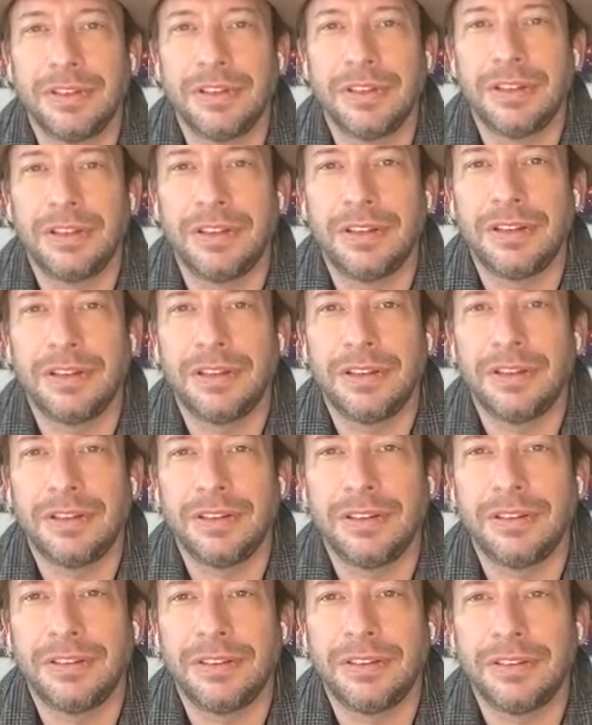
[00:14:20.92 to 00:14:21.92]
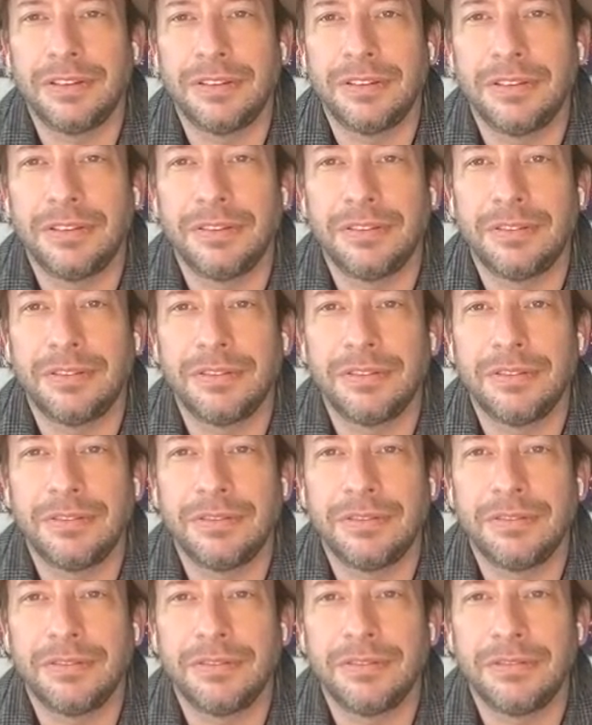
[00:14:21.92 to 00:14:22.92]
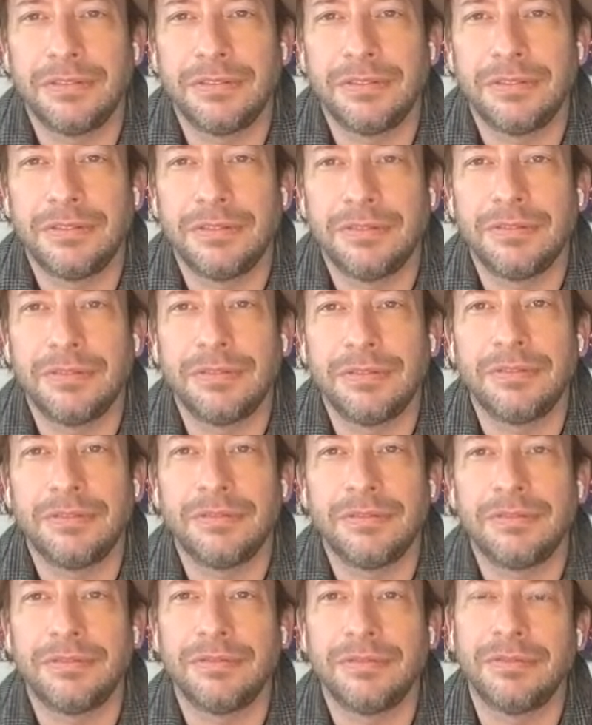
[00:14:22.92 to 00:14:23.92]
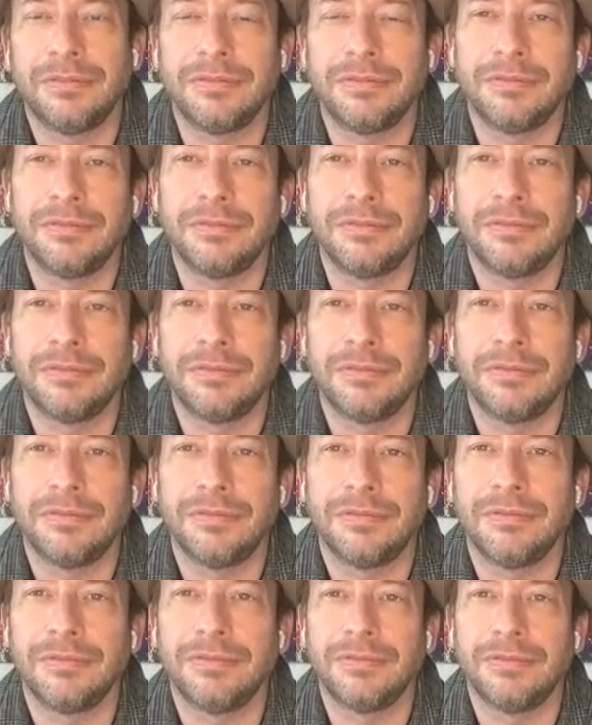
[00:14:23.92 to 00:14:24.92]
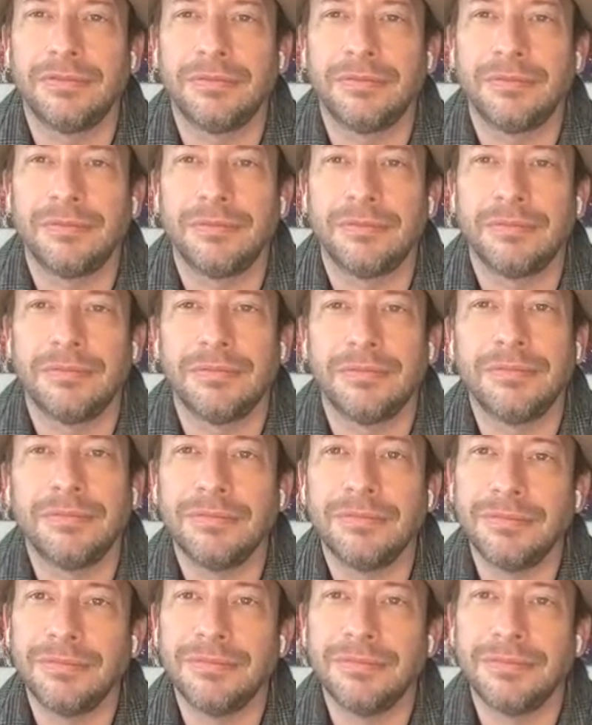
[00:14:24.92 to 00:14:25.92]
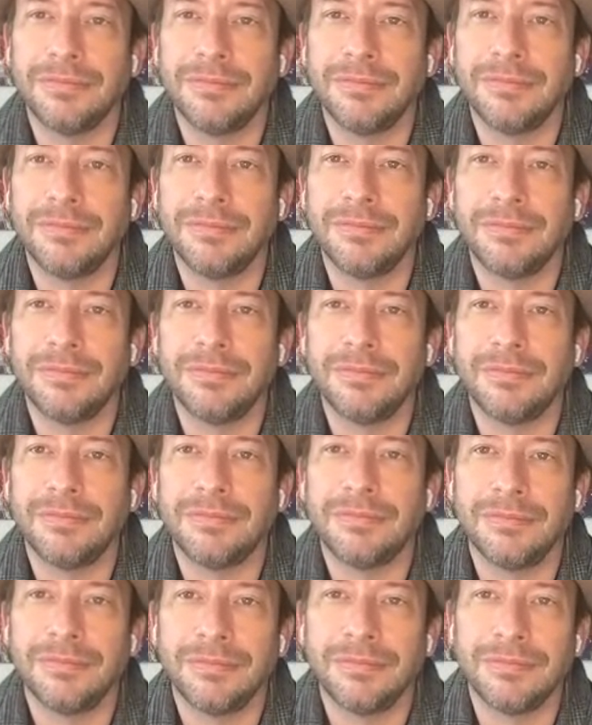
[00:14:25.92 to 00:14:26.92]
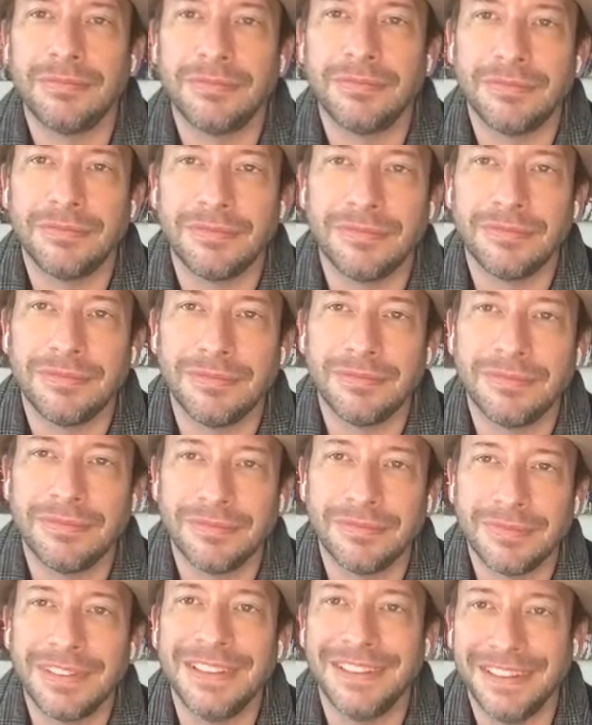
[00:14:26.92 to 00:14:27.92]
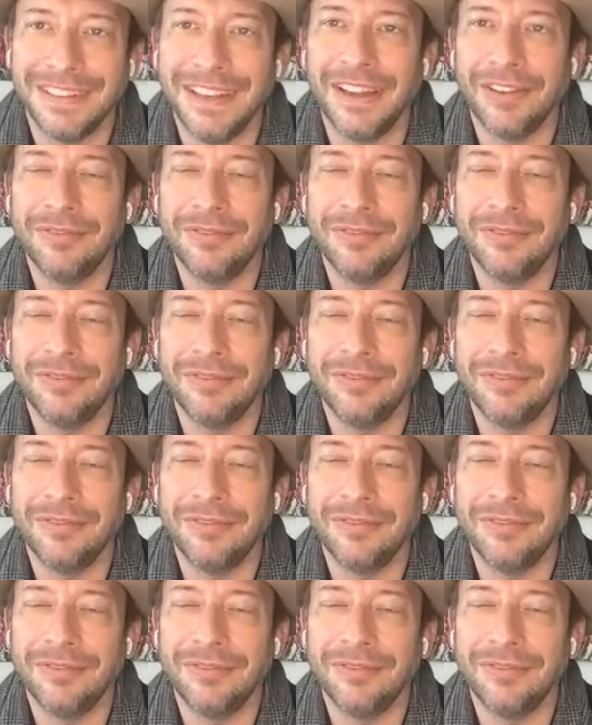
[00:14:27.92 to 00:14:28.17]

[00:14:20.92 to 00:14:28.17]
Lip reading: (not speaking)